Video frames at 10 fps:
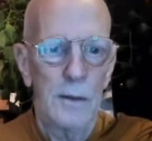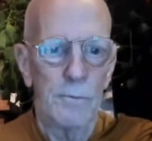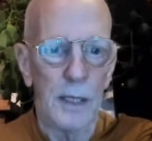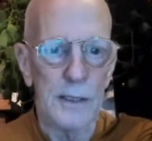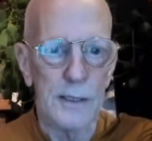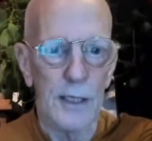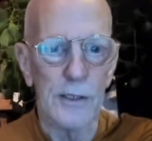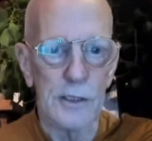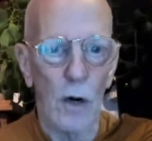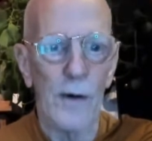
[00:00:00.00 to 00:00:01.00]
But
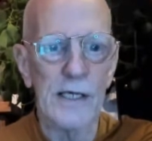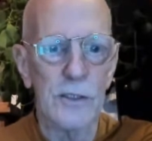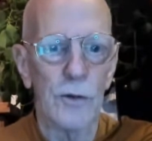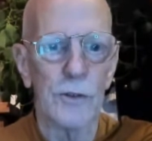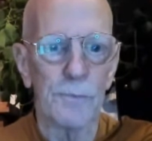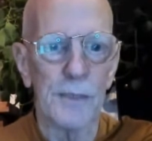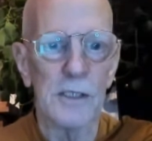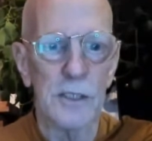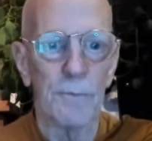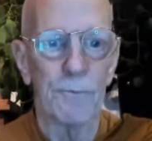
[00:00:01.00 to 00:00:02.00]
there's always going to be
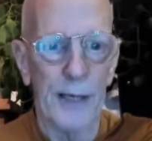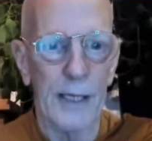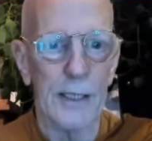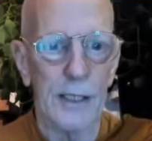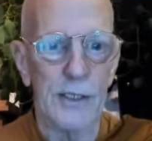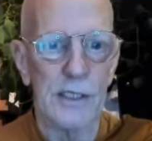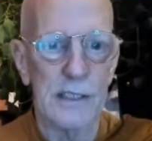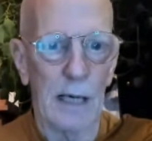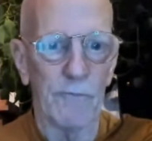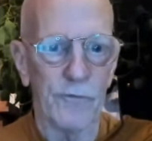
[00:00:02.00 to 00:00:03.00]
some pain and
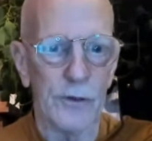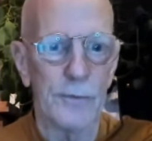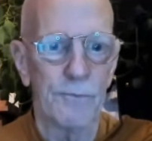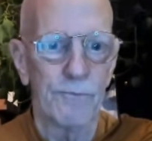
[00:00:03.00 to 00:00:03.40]
discomfort.